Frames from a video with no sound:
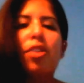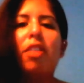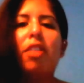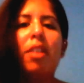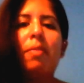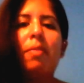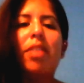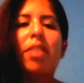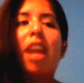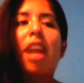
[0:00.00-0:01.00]
adrenaline.
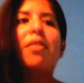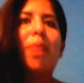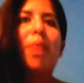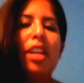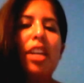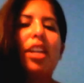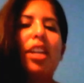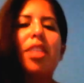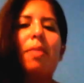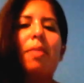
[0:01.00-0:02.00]
It was kind of spontaneous.